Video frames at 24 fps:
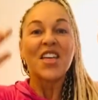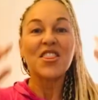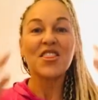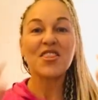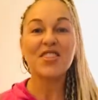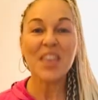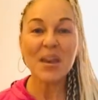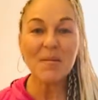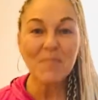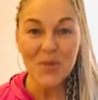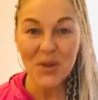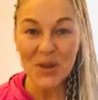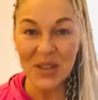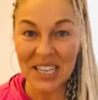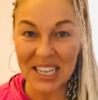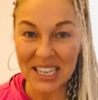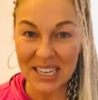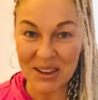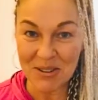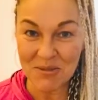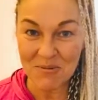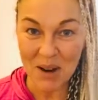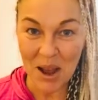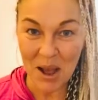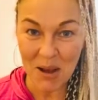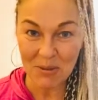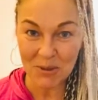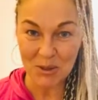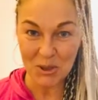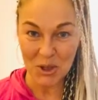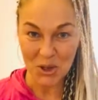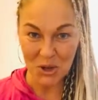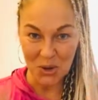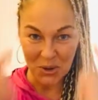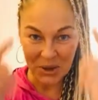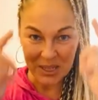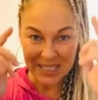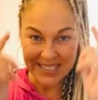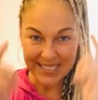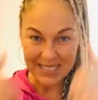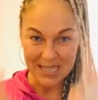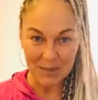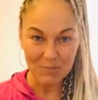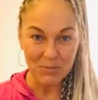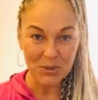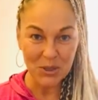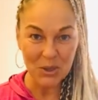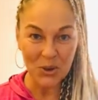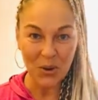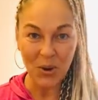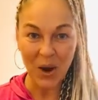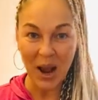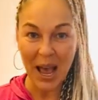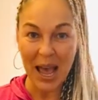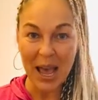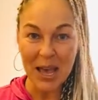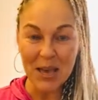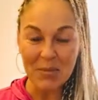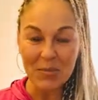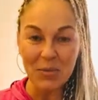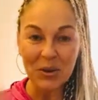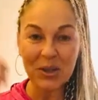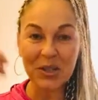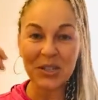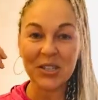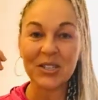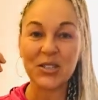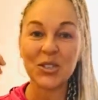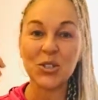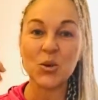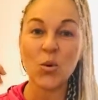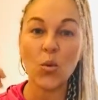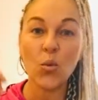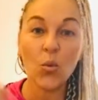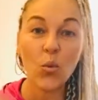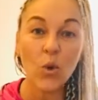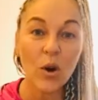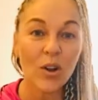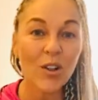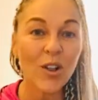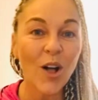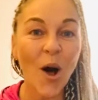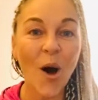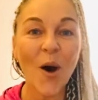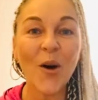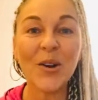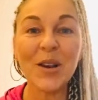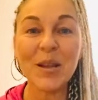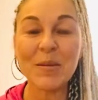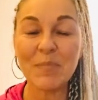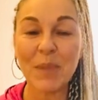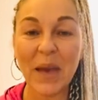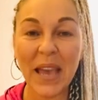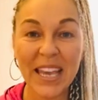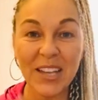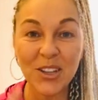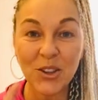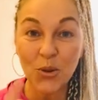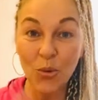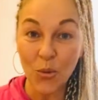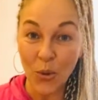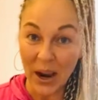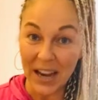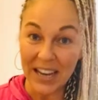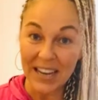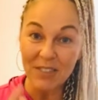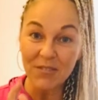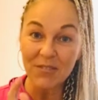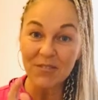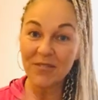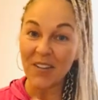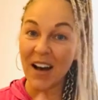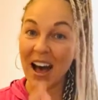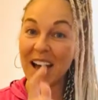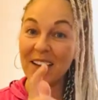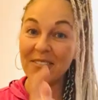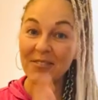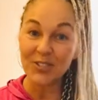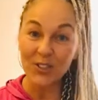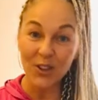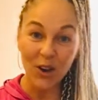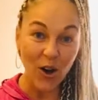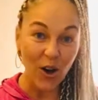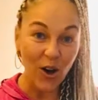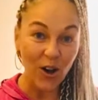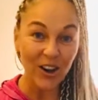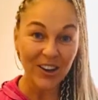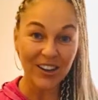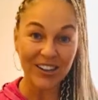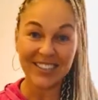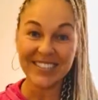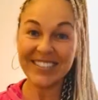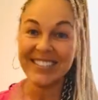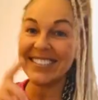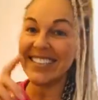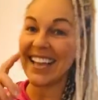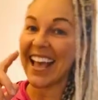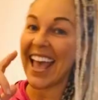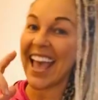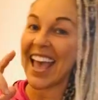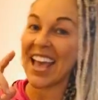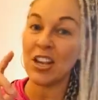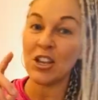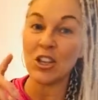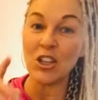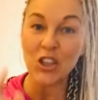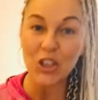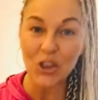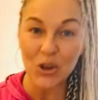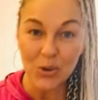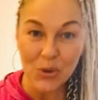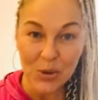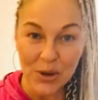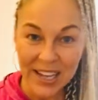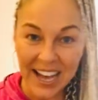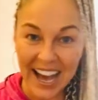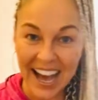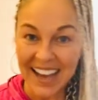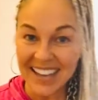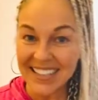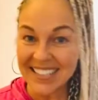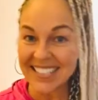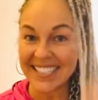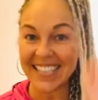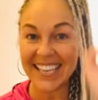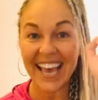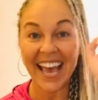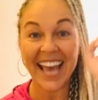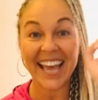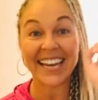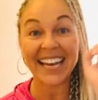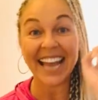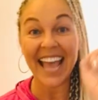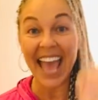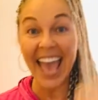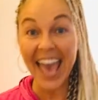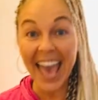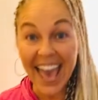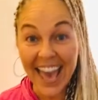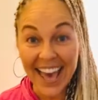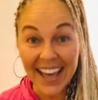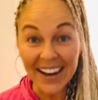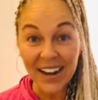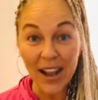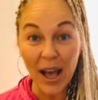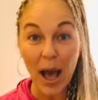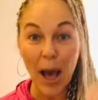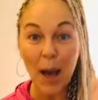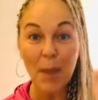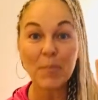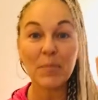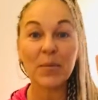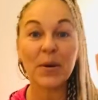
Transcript: The BooKini Round 3 subscribers will only pay $25, and you guys can add up